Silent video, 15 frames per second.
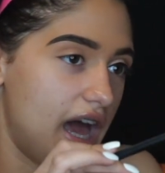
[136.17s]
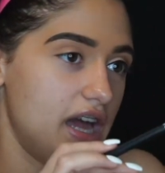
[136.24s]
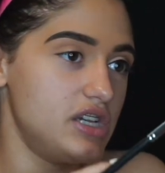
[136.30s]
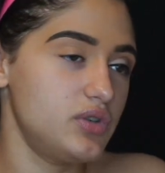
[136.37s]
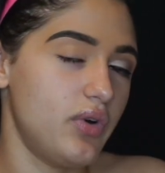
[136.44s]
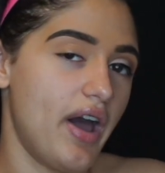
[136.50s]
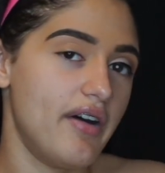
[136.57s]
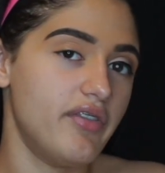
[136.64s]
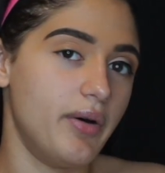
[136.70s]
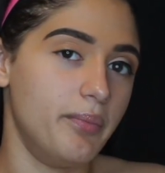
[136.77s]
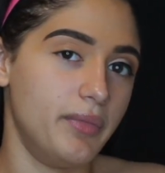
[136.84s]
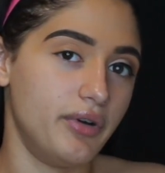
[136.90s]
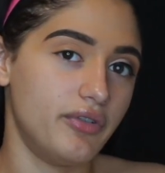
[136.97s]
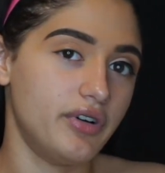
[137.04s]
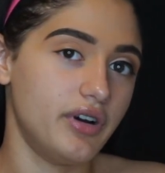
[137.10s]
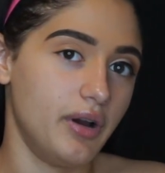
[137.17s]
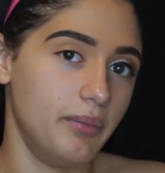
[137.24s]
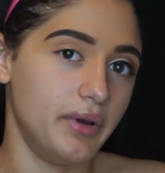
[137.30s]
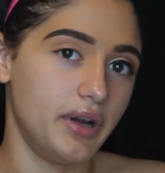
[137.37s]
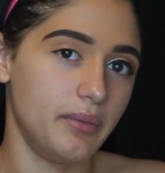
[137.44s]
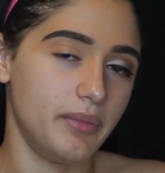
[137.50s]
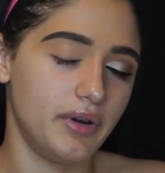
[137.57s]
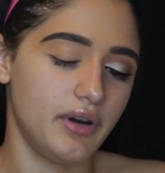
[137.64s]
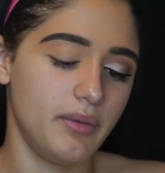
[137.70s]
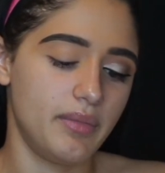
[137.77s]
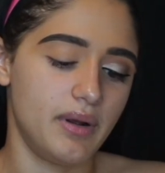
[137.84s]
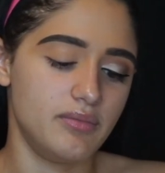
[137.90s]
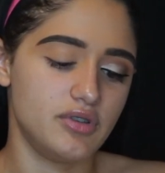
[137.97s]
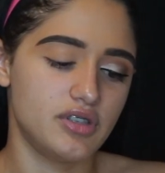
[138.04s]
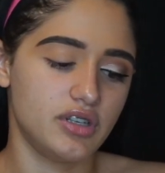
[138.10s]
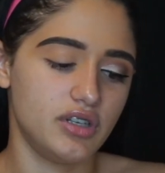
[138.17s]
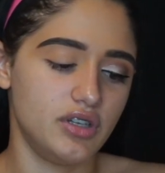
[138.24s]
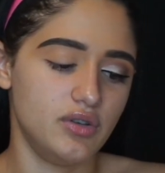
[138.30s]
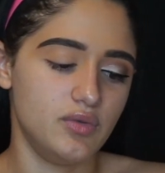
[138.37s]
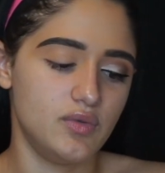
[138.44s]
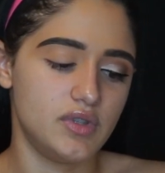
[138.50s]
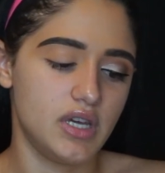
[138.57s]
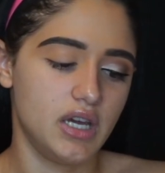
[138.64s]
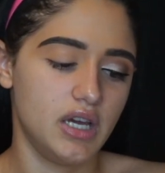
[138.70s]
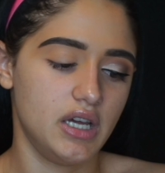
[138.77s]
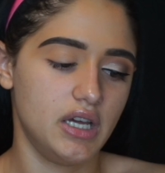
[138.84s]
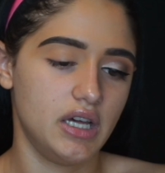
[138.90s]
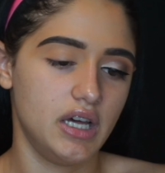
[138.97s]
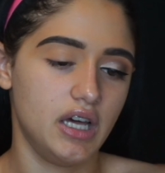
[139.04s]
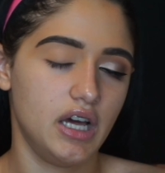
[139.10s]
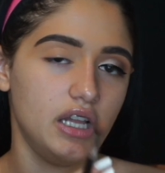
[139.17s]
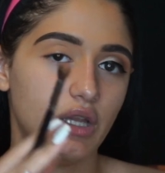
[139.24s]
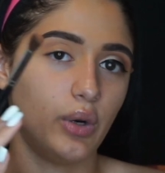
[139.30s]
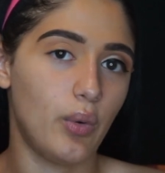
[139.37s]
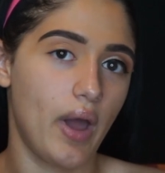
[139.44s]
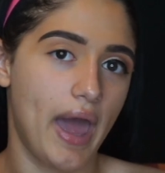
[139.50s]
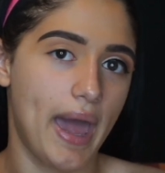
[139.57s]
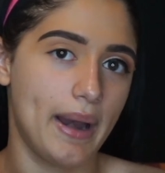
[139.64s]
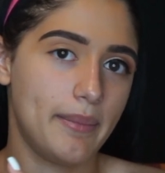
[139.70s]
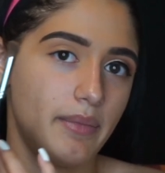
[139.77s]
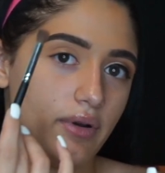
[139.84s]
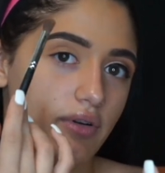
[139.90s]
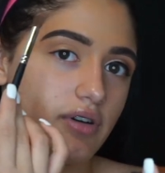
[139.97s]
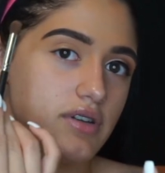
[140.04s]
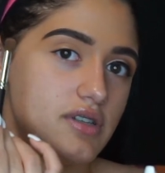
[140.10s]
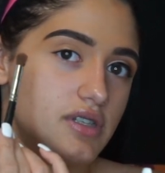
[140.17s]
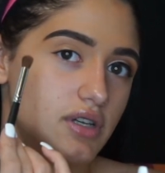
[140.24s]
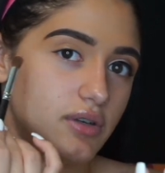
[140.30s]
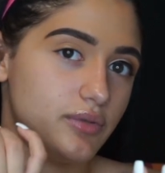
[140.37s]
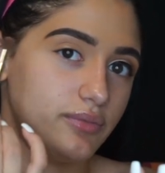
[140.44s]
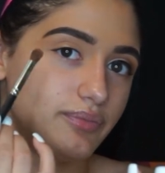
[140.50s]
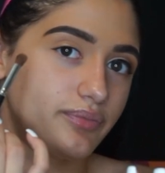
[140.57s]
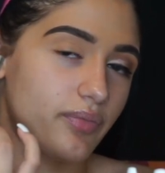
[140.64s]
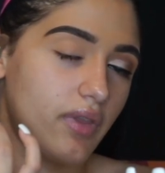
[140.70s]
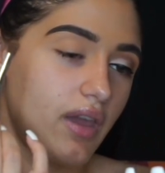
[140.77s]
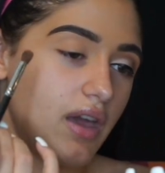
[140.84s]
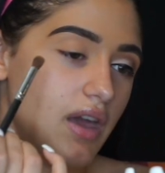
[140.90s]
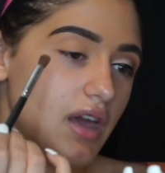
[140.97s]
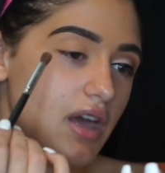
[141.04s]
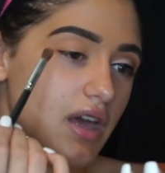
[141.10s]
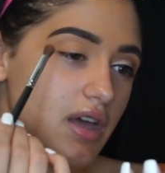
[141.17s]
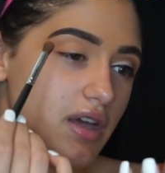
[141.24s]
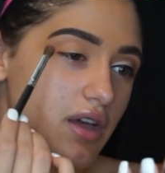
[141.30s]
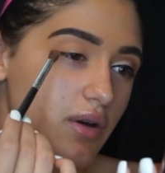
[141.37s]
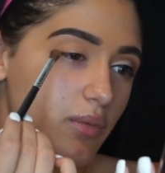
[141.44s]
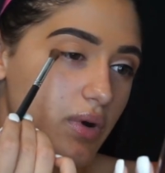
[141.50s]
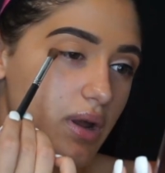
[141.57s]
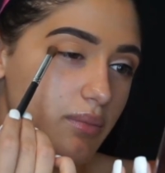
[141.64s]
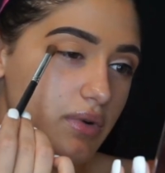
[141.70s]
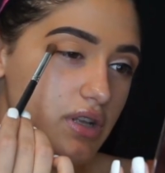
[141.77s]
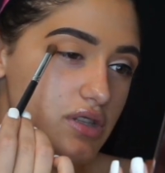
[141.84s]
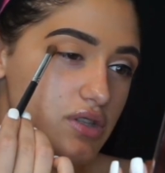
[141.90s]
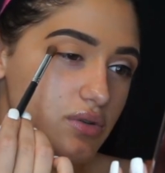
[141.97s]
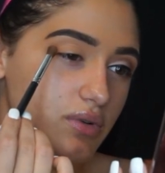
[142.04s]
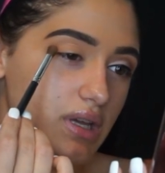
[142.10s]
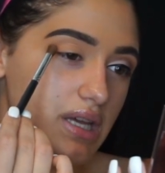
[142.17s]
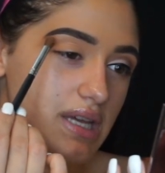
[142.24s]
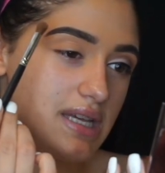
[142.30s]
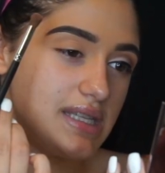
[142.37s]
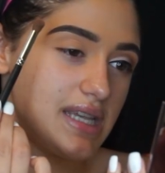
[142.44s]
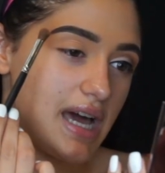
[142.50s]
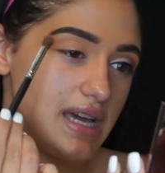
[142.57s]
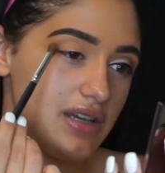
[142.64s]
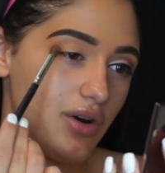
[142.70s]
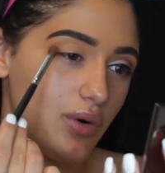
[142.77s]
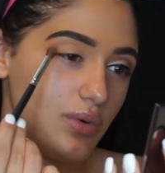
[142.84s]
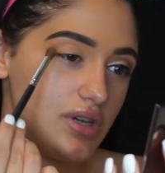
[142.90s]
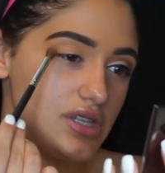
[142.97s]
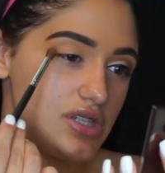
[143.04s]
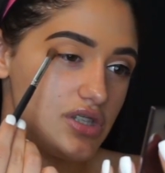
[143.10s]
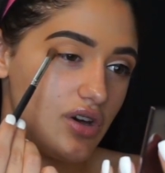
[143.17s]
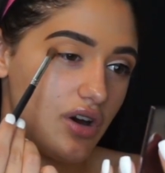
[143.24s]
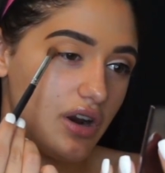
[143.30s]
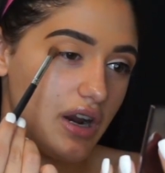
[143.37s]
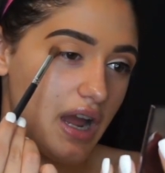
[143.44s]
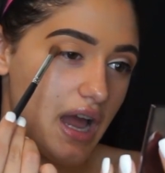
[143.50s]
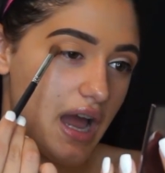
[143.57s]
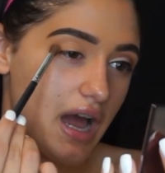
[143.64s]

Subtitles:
do have a mirror, a bigger mirror, but I'm just gonna use a little hand mirror. So what I'm gonna do is I always start